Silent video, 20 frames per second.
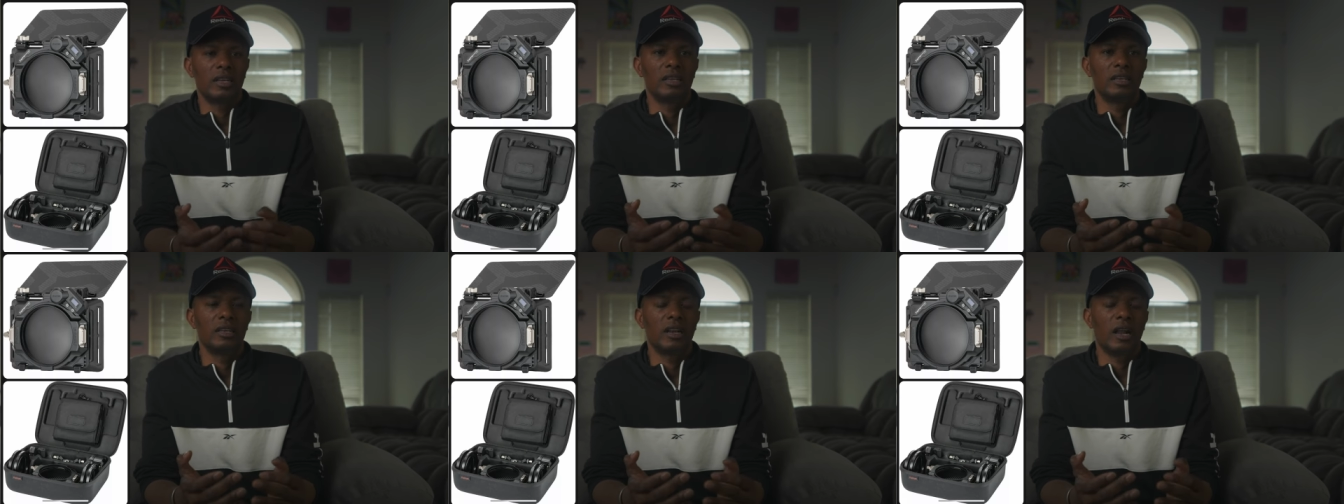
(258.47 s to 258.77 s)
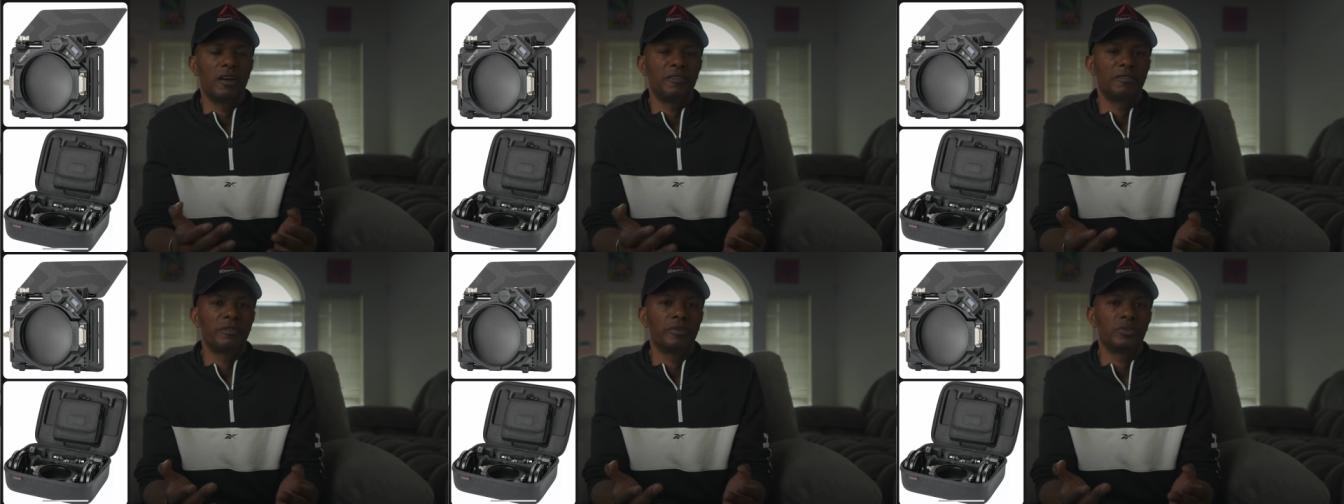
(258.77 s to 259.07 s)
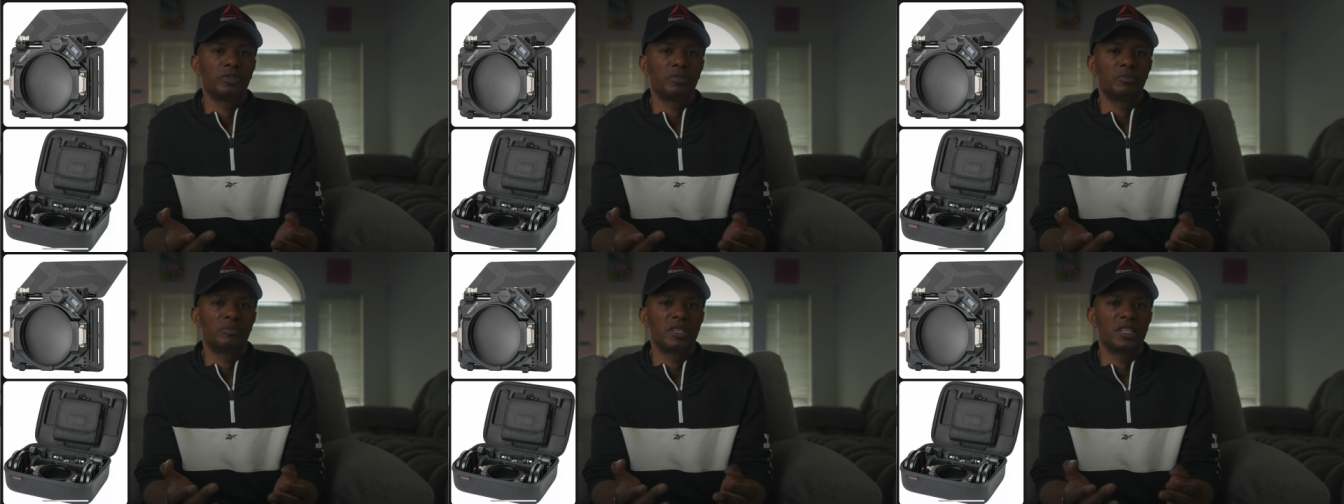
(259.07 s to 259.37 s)
it
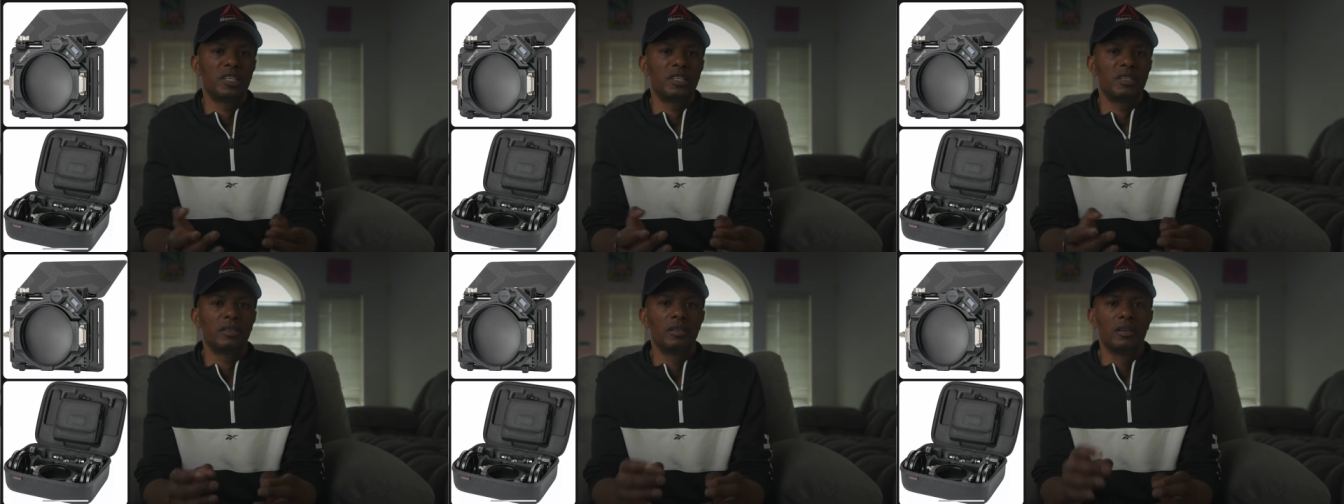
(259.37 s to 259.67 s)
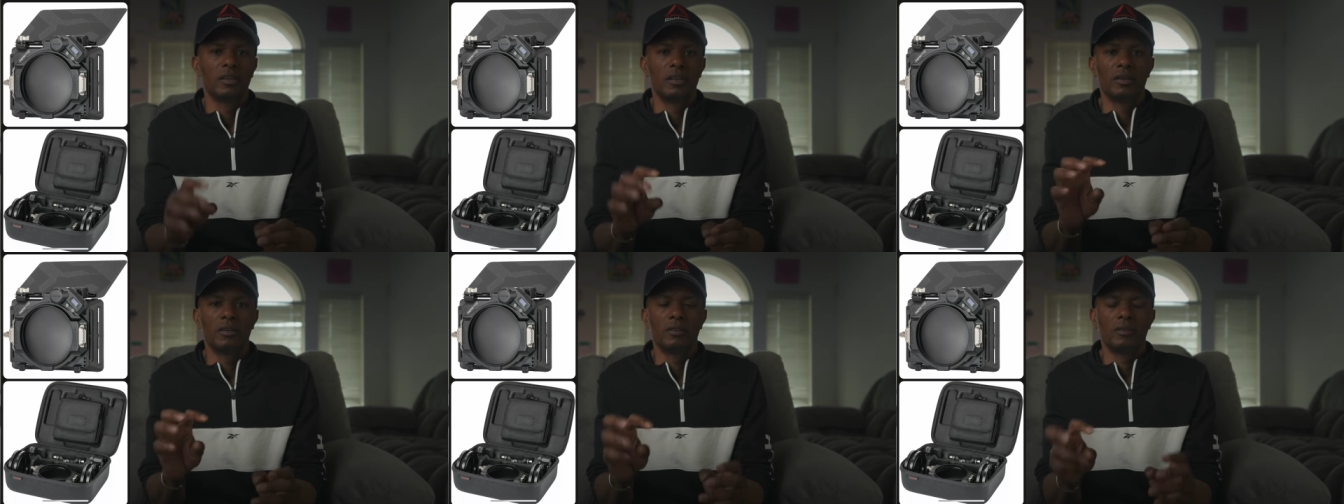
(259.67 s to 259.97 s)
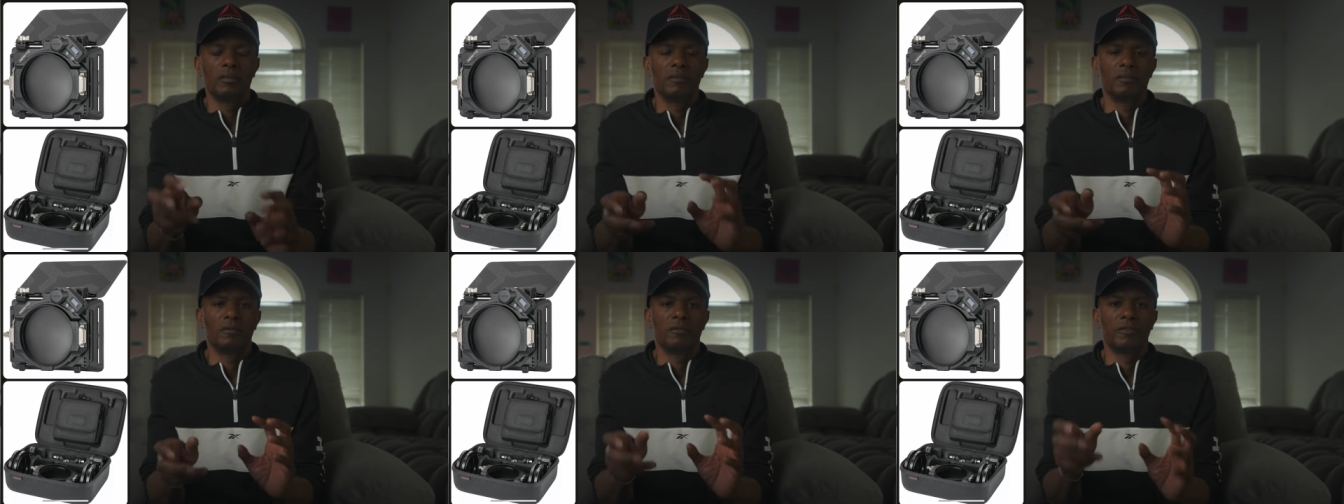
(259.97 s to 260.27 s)
offers me
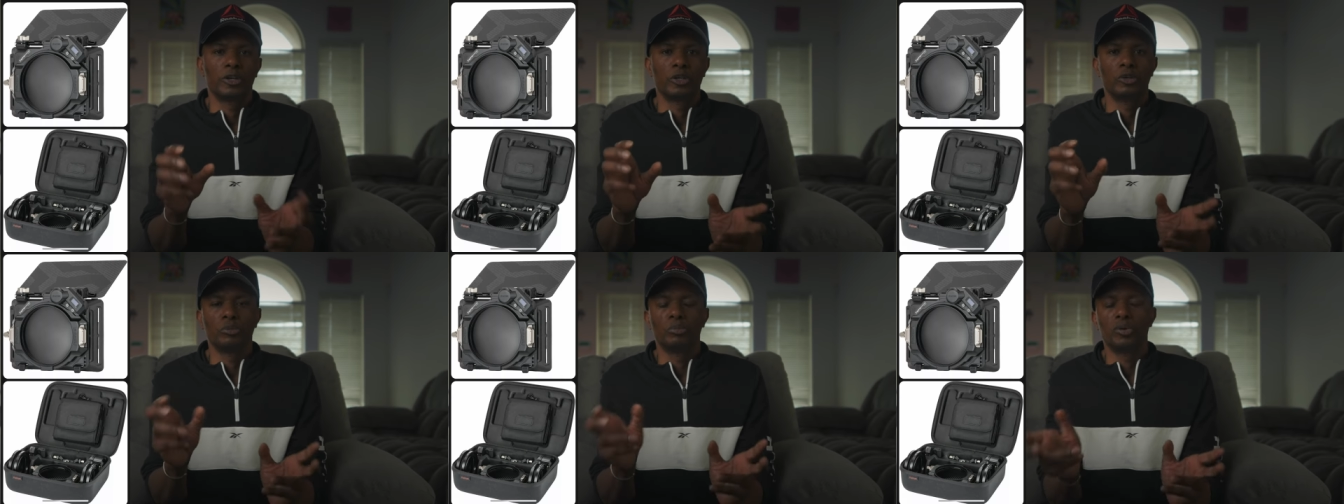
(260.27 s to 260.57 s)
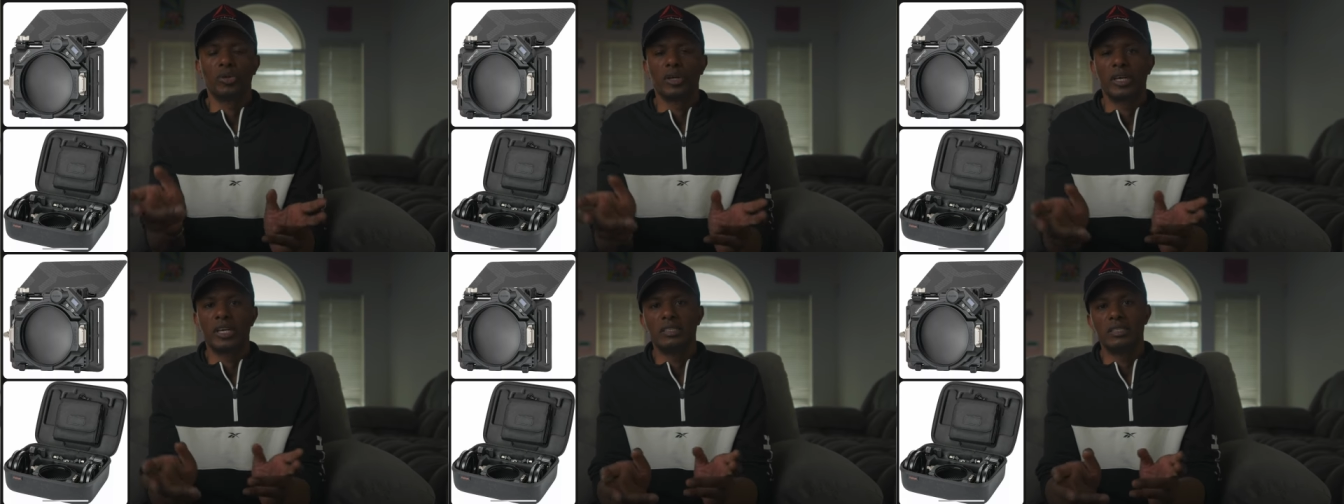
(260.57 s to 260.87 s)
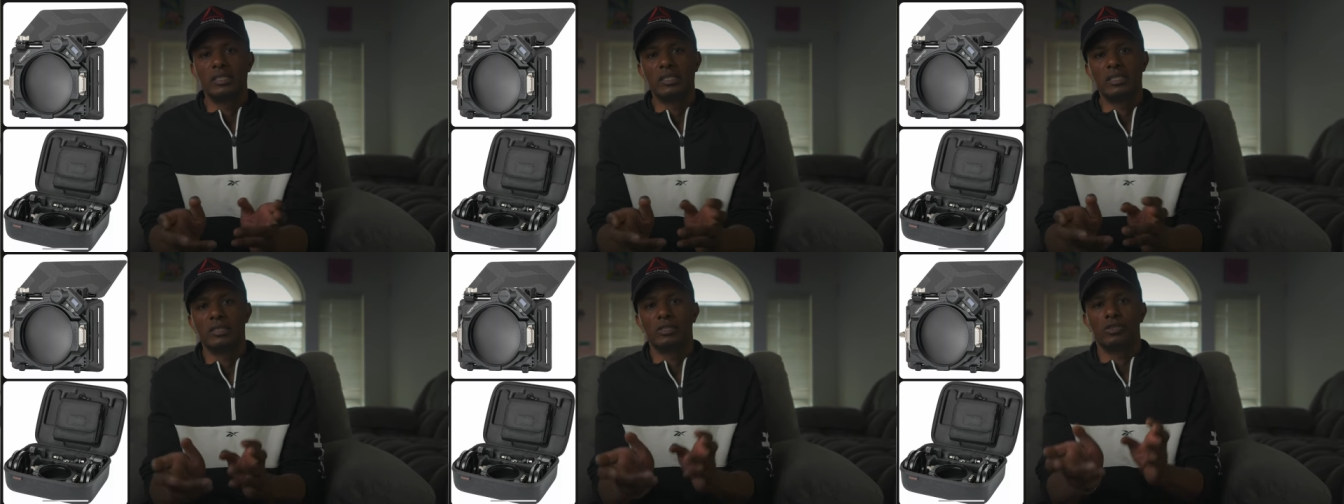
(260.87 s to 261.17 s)
variable
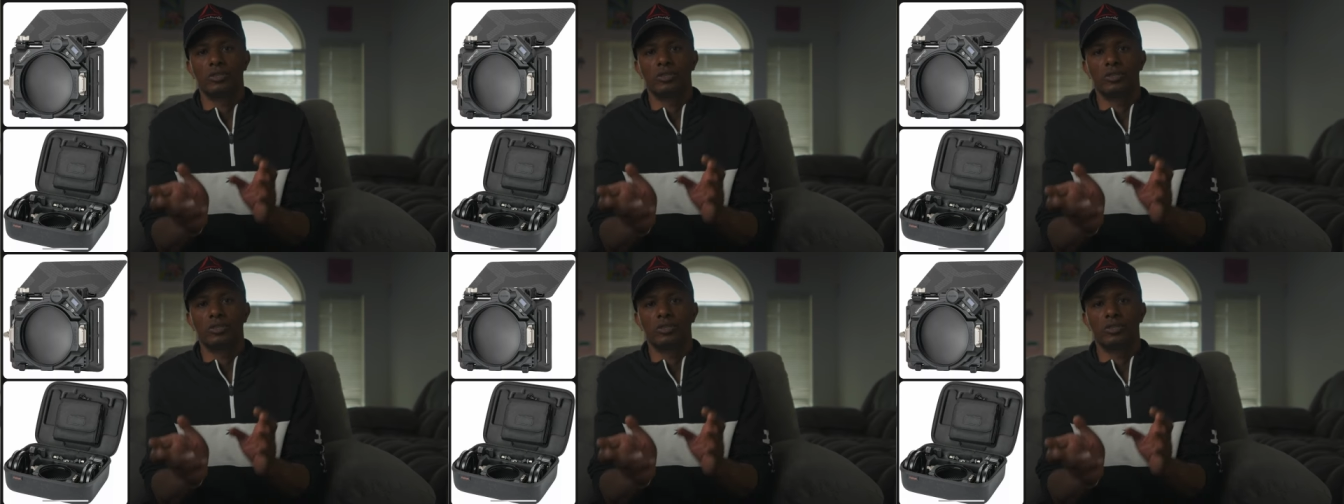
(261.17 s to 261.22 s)
NDs.